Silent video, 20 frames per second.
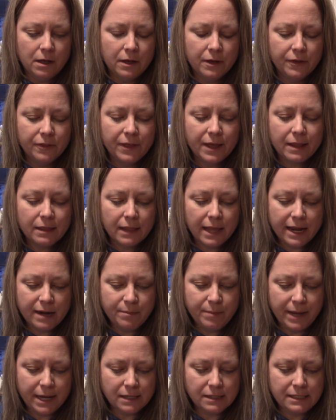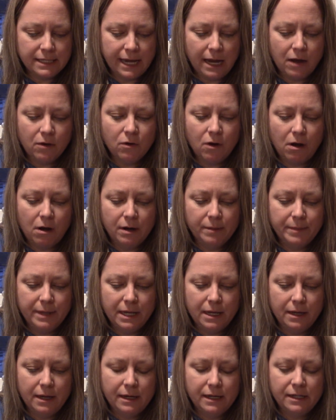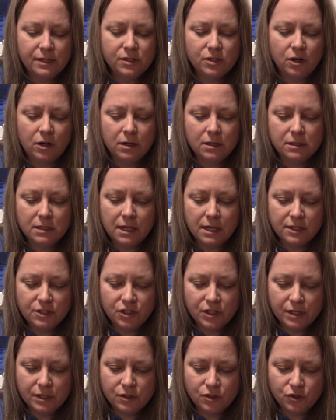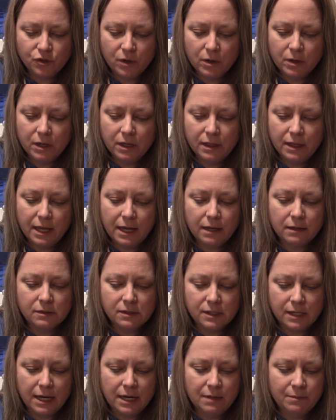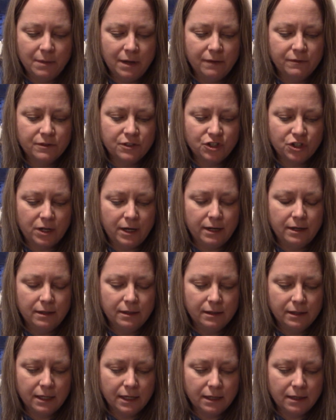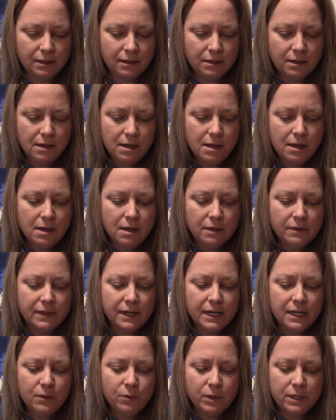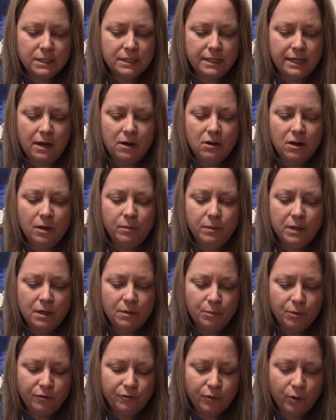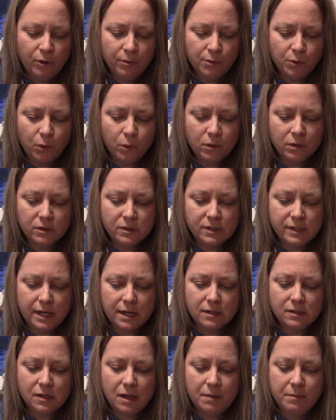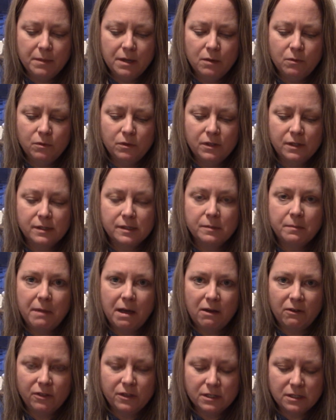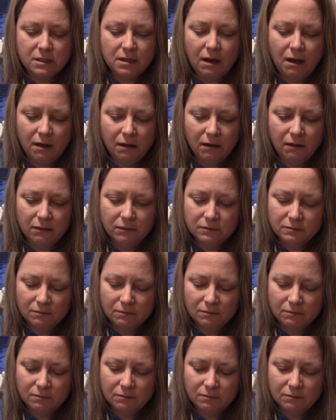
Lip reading: then laid back down on me and he started touching and stroking the outside of my vagina again. Then he went down on me and performed oral sex on me with his mouth and tongue.